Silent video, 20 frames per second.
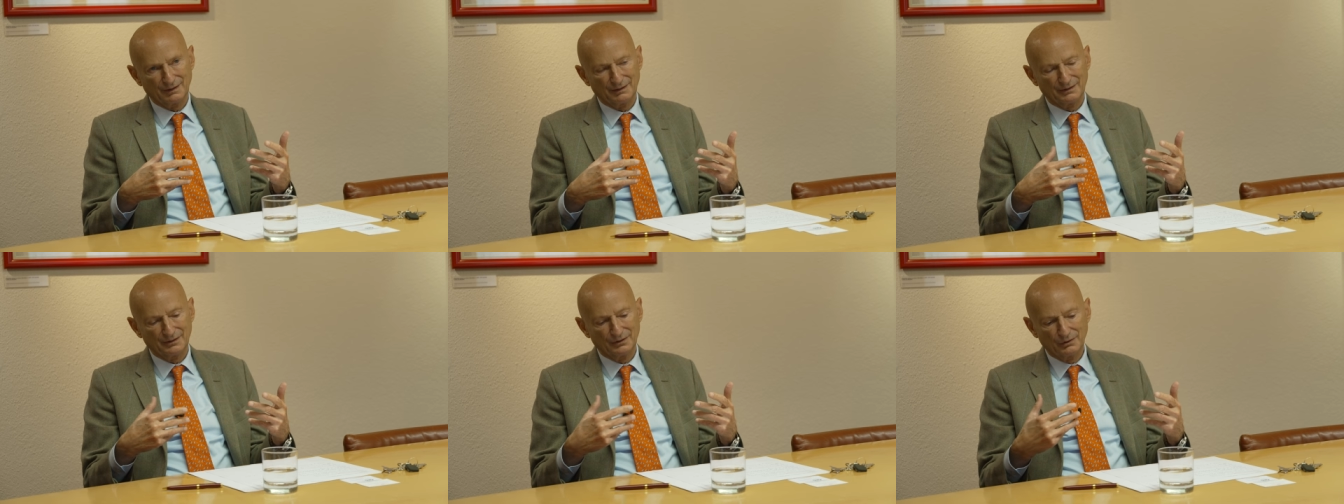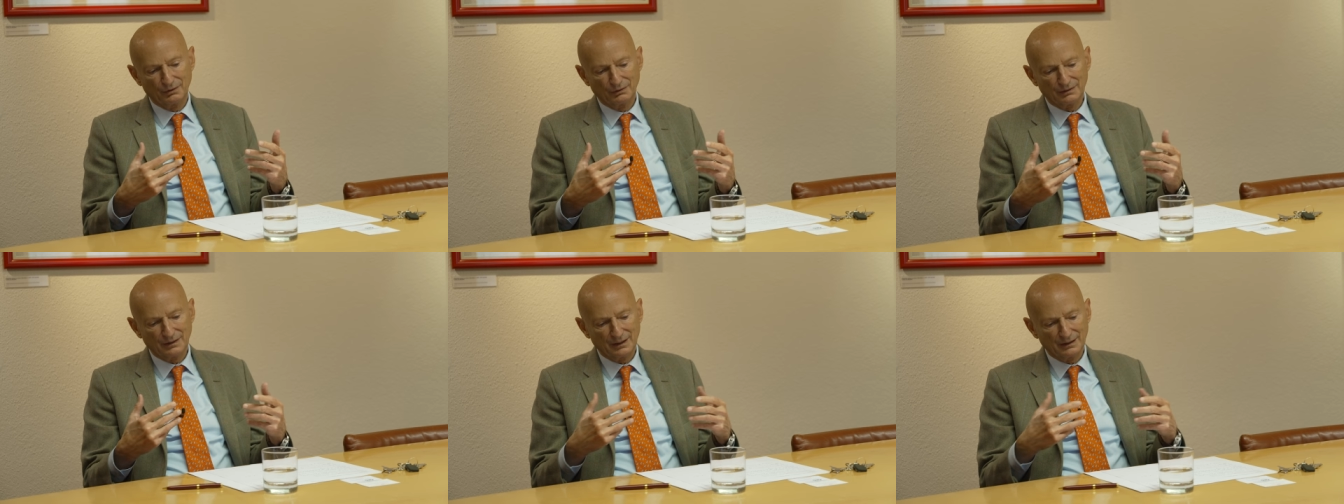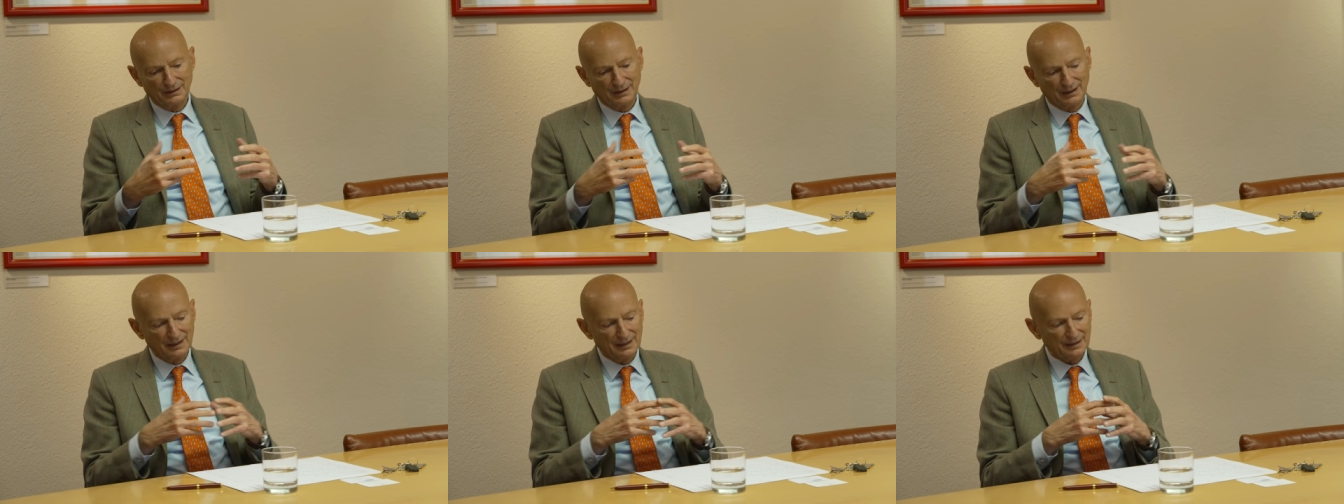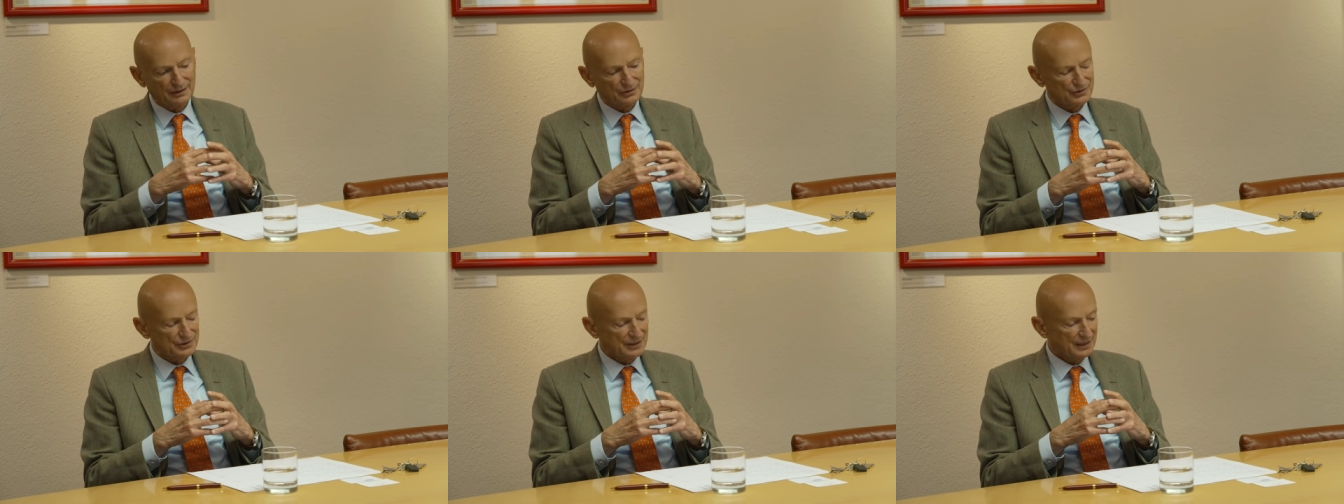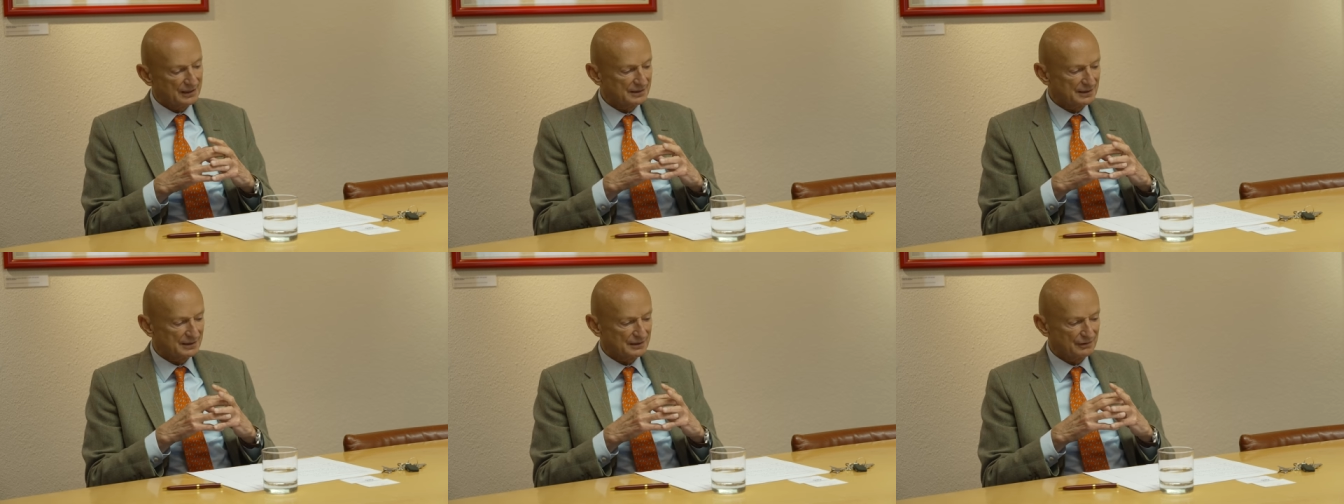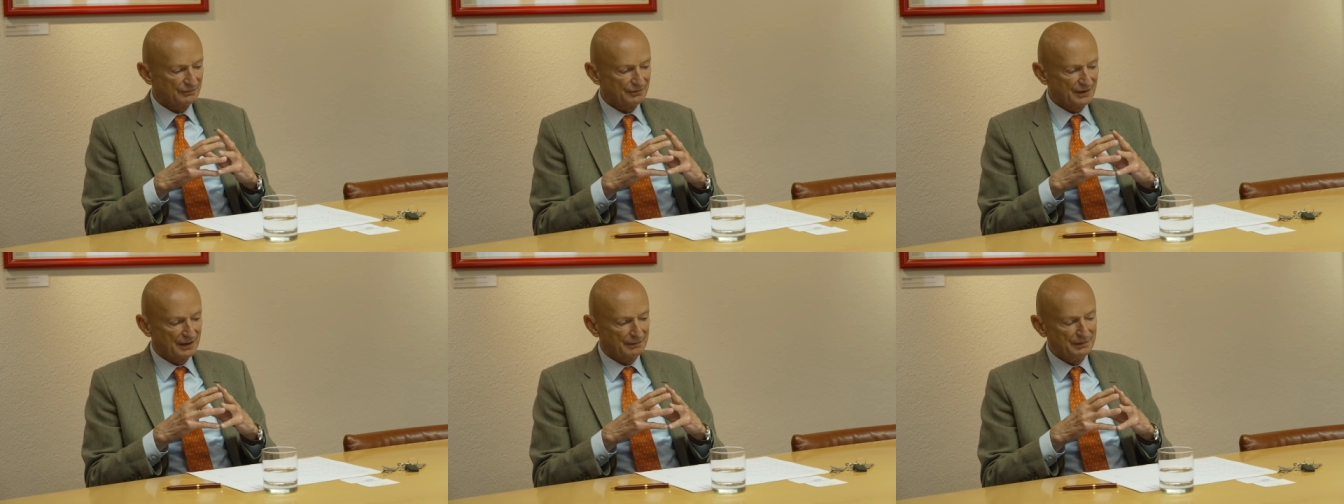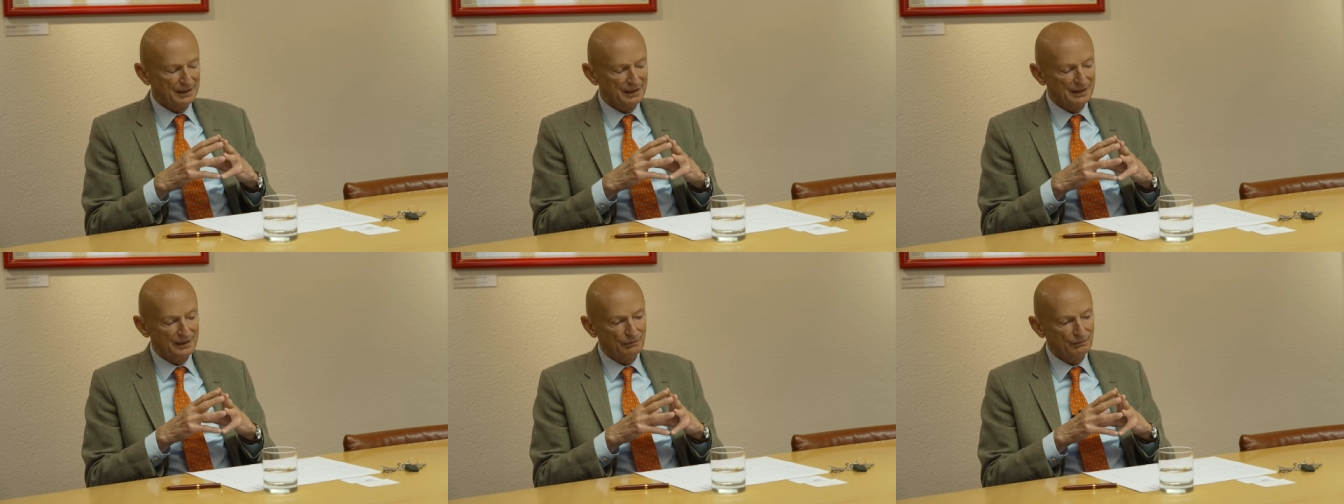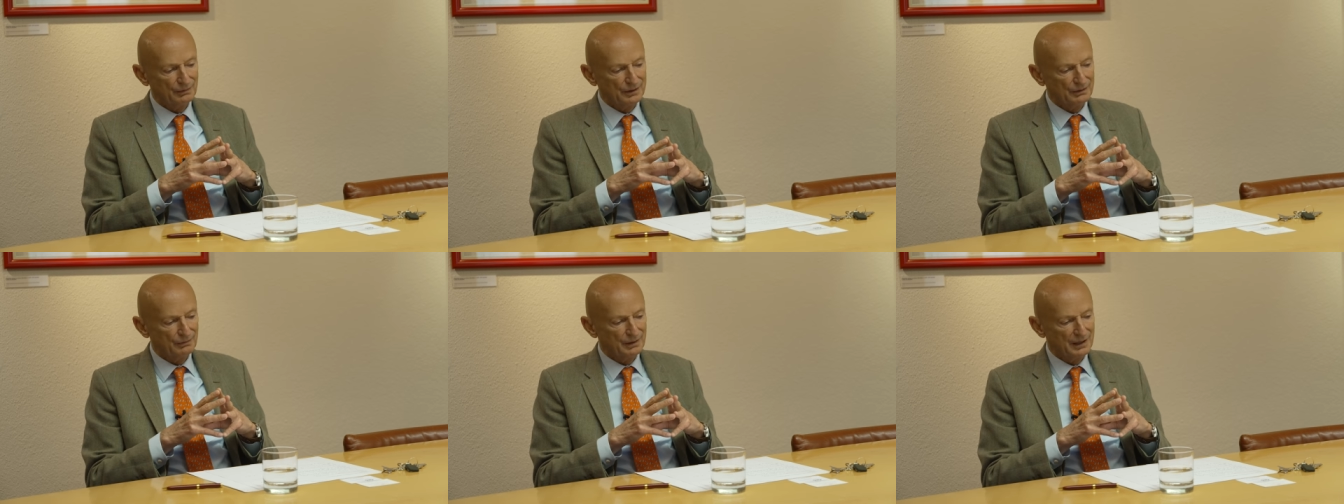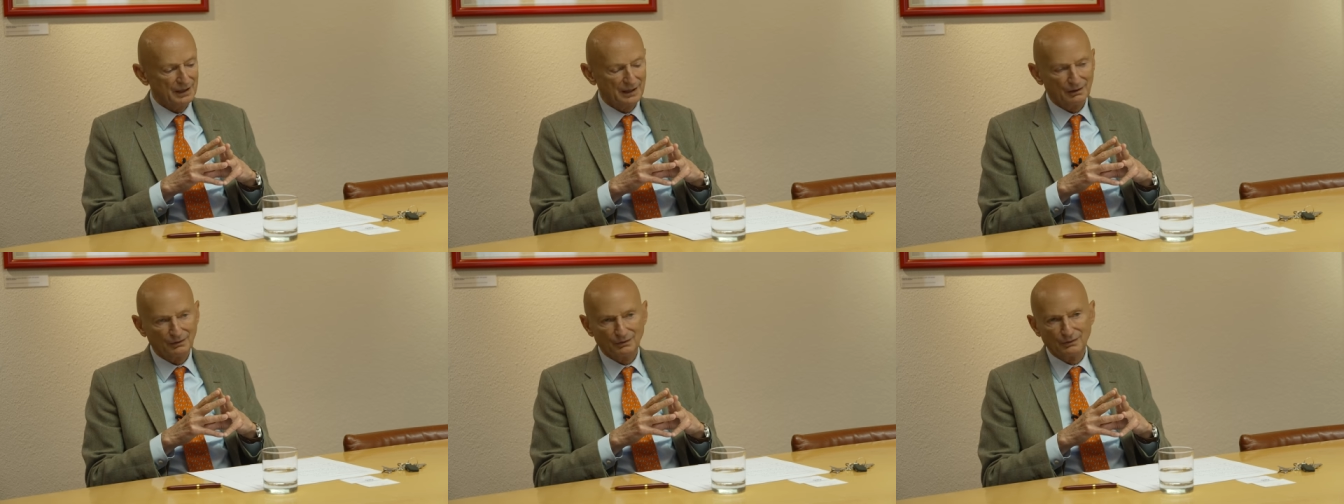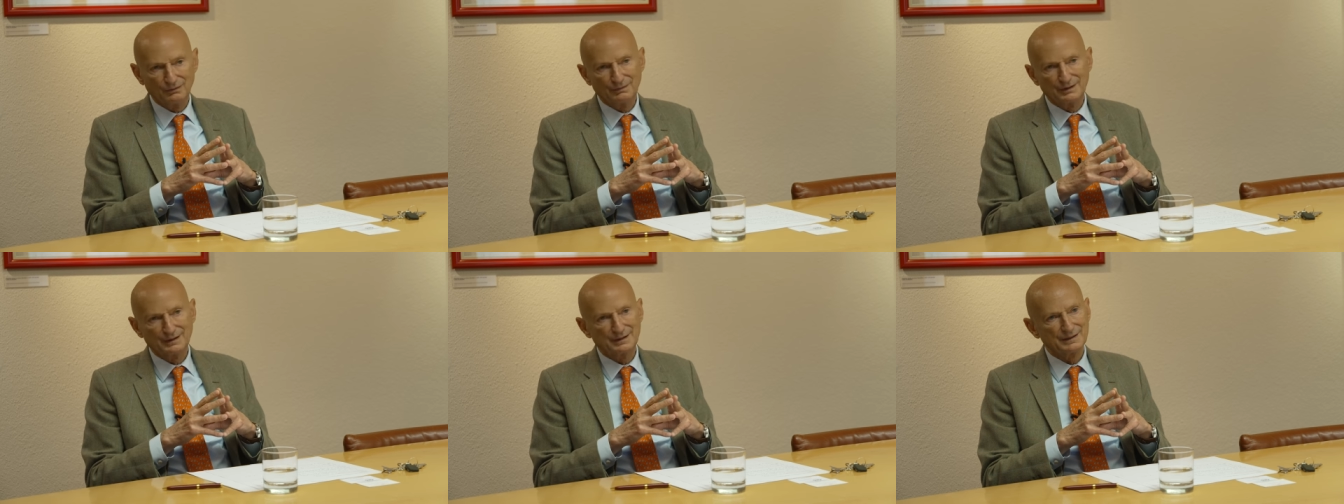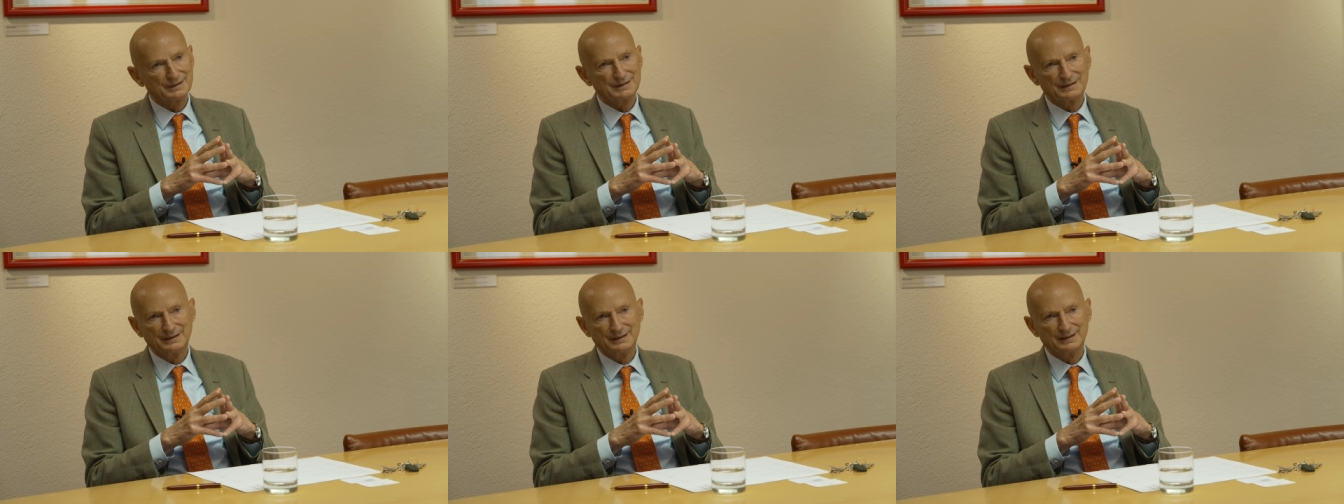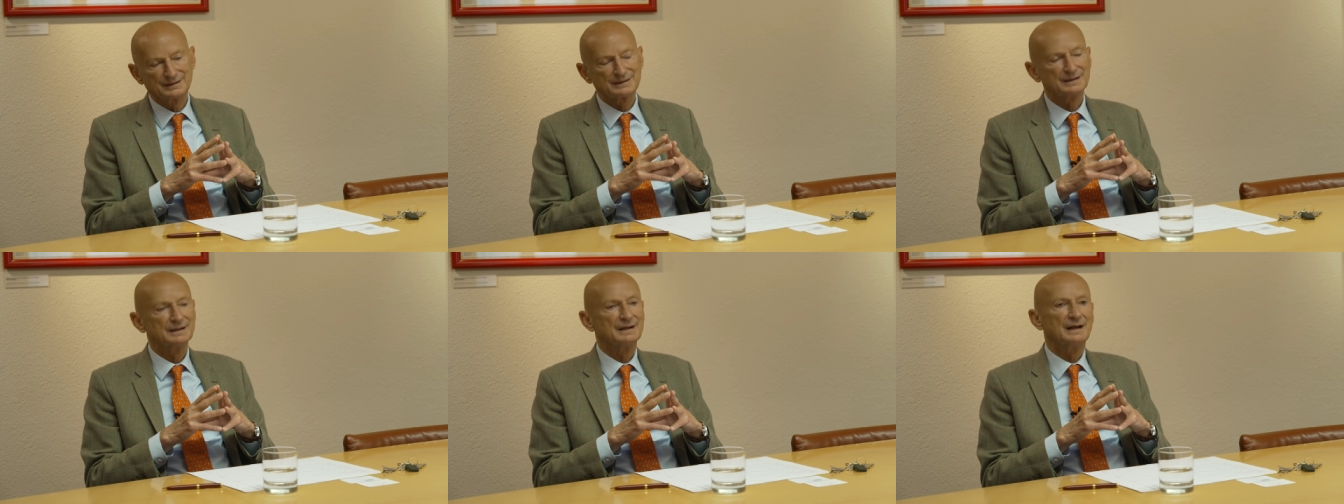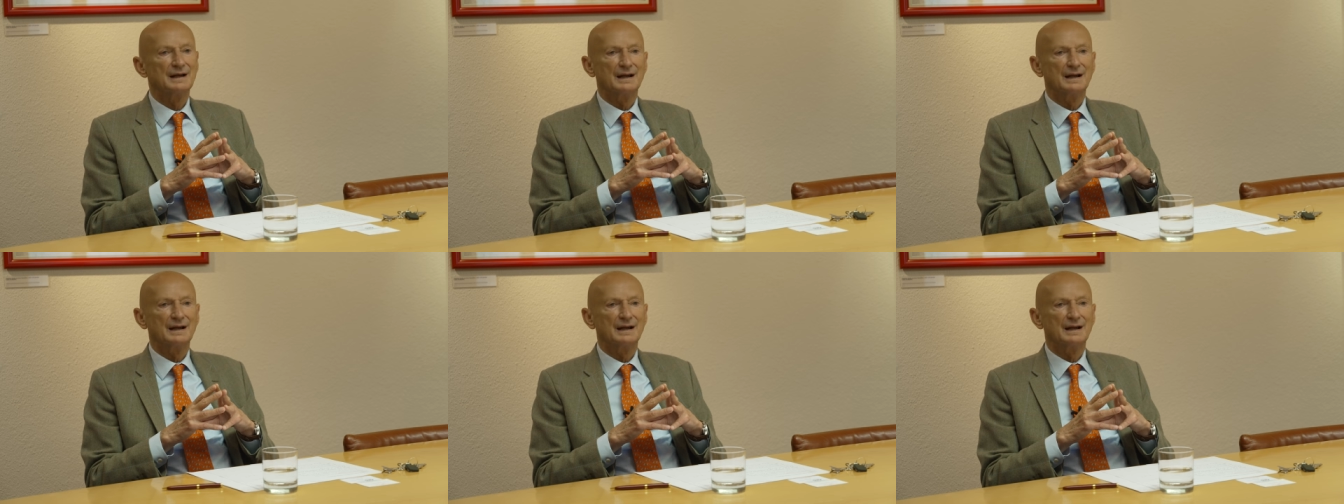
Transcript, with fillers: And you know, the, the Liechtensteins as a family, we were over these years